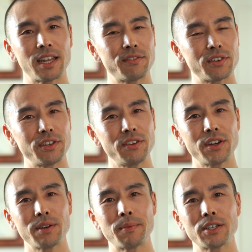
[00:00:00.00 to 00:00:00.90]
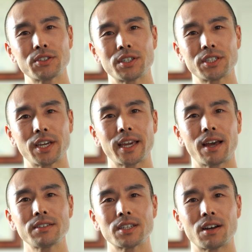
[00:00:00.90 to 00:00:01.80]
And if you're new here, make sure to check
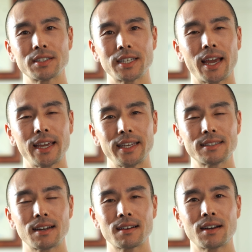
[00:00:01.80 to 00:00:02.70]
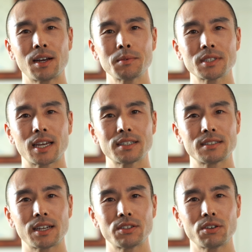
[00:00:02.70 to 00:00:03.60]
out alldayieat.com/daidokoro. D A slash
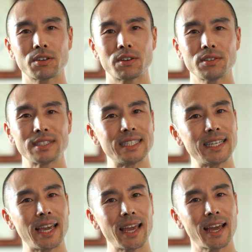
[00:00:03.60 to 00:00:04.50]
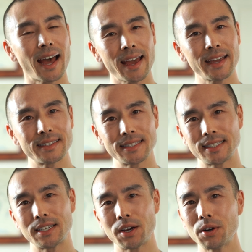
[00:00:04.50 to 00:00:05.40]
daidokoro,
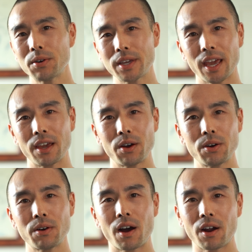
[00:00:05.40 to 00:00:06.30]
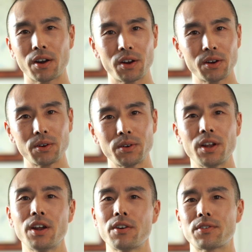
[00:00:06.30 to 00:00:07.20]
D-A-I-D-O-K-O-R-O,
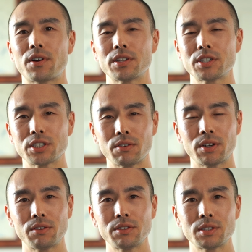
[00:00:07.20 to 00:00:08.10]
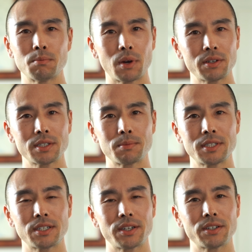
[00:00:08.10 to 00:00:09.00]
for all the show notes, bonus
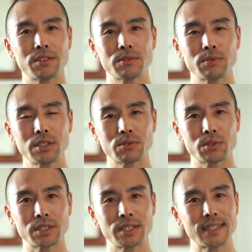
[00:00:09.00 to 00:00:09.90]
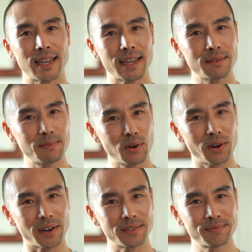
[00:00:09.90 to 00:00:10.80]
materials, resources, and
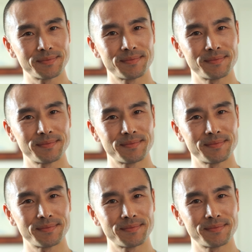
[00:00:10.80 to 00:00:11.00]
more.